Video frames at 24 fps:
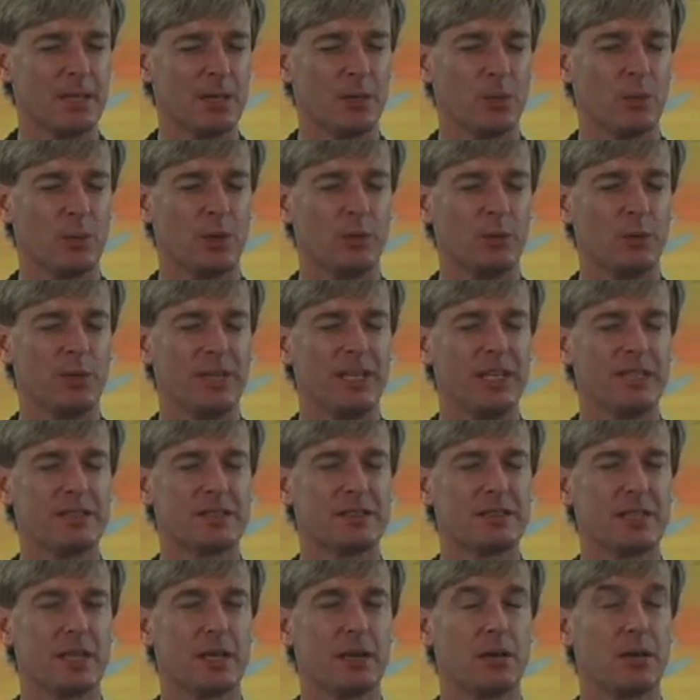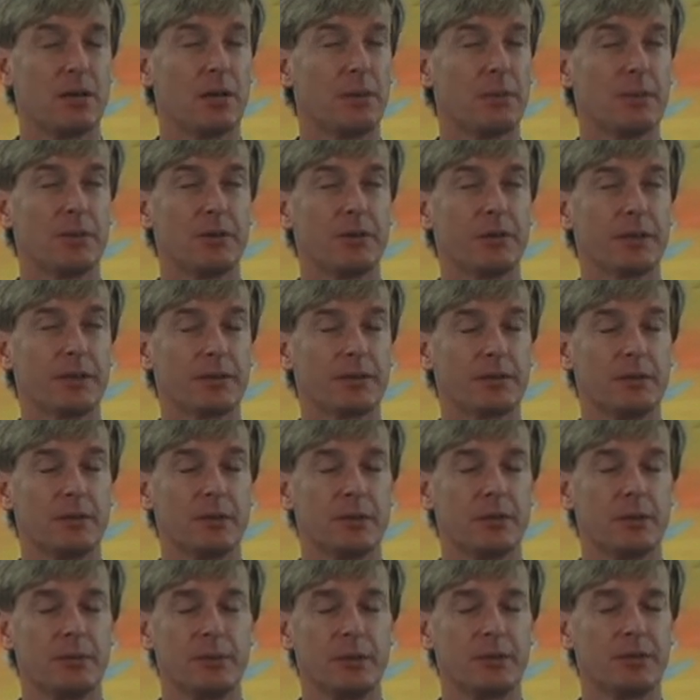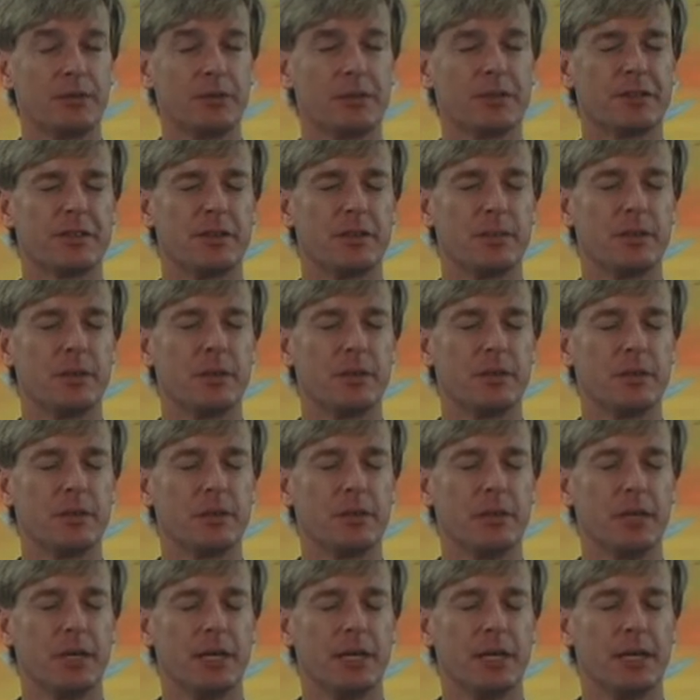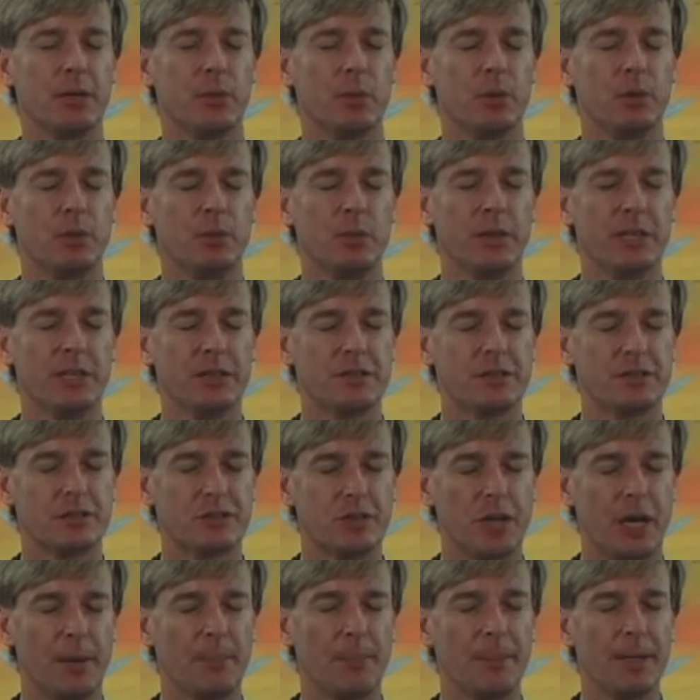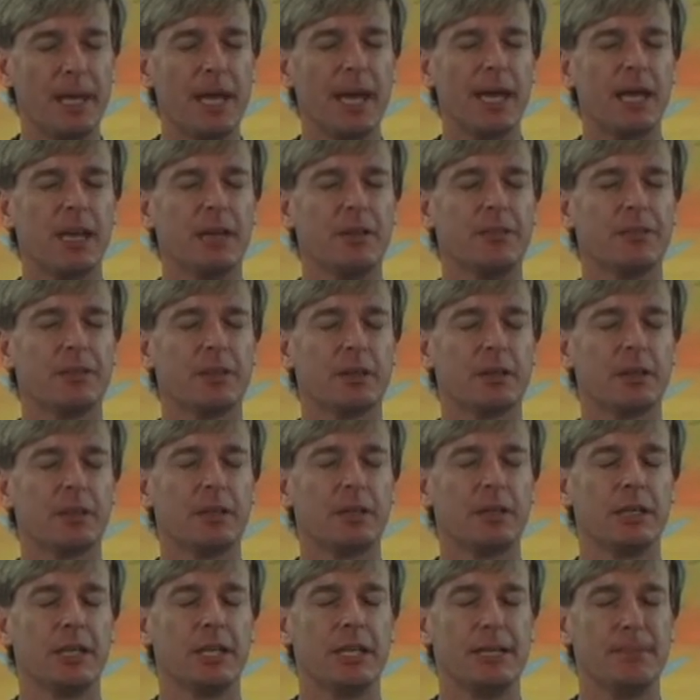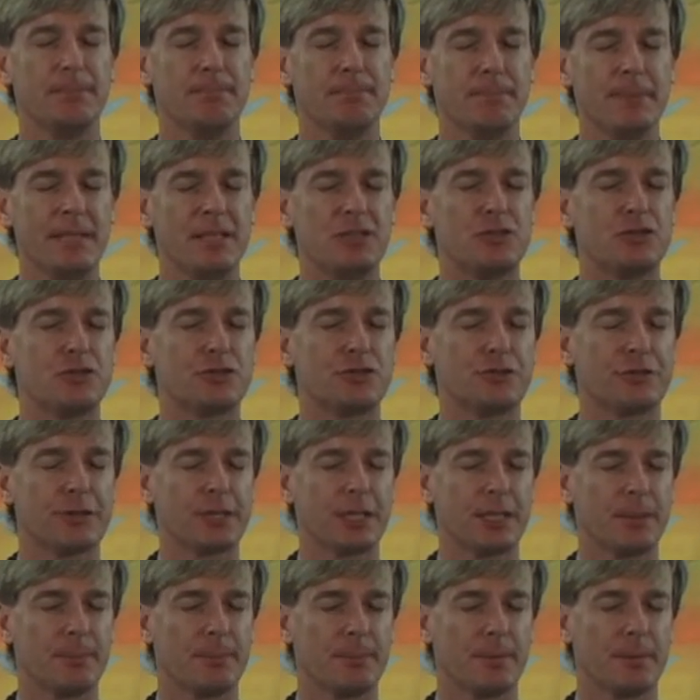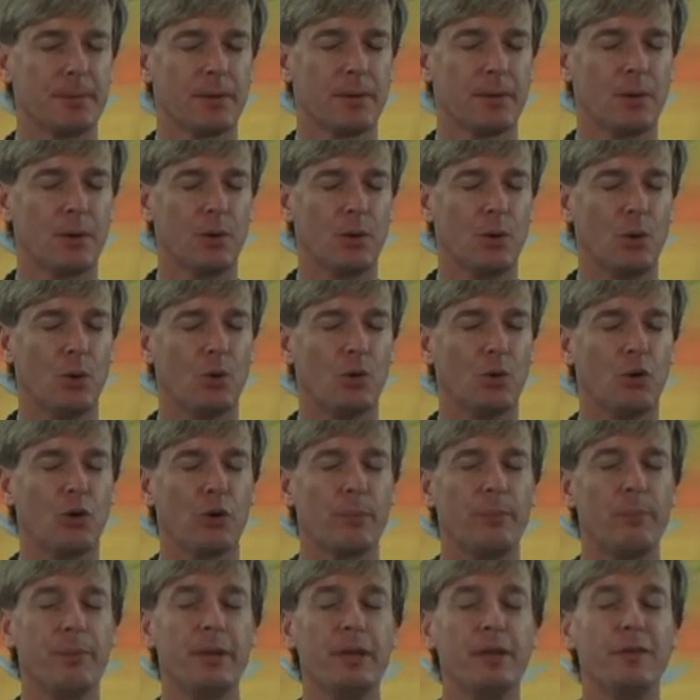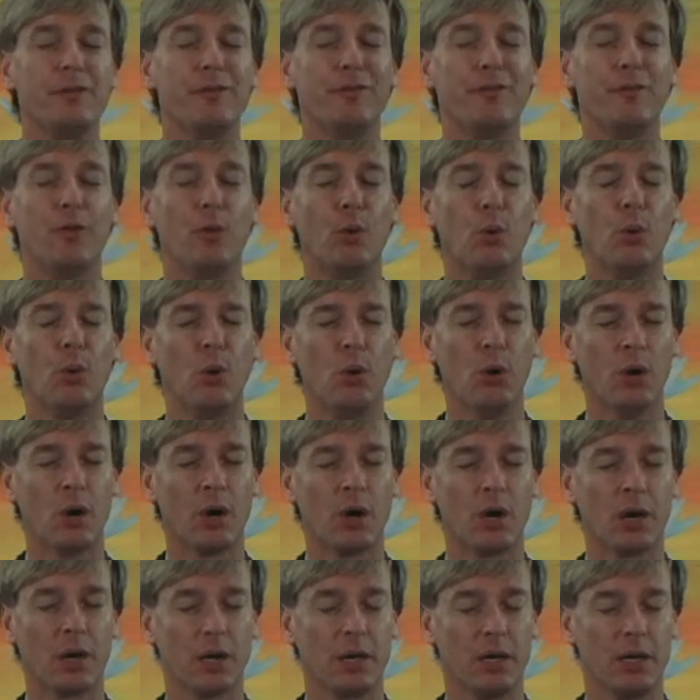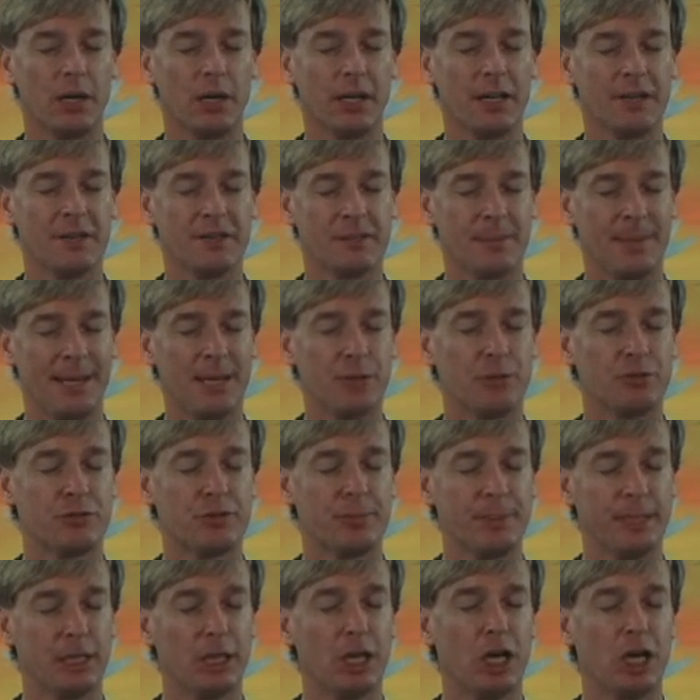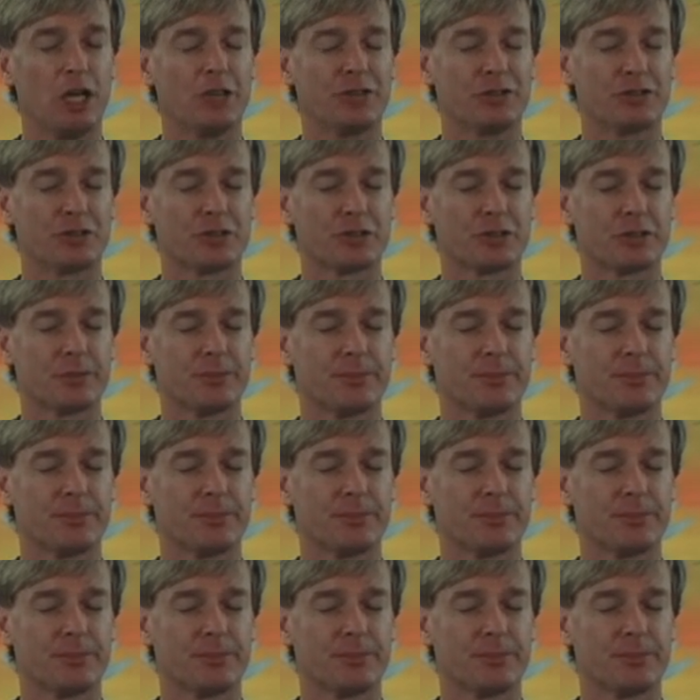When we can say, oh, I'm not doing it. No, I'm not doing this anymore. When we can stop behavior in midstream or before it is about to be launched.